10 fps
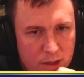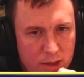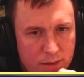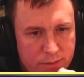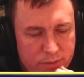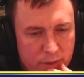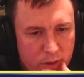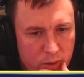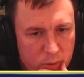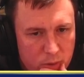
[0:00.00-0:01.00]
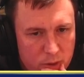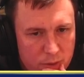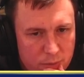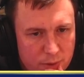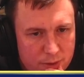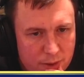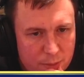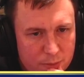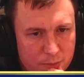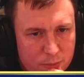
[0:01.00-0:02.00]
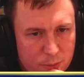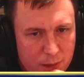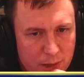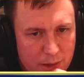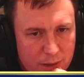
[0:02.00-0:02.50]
So, if we attack with Squee,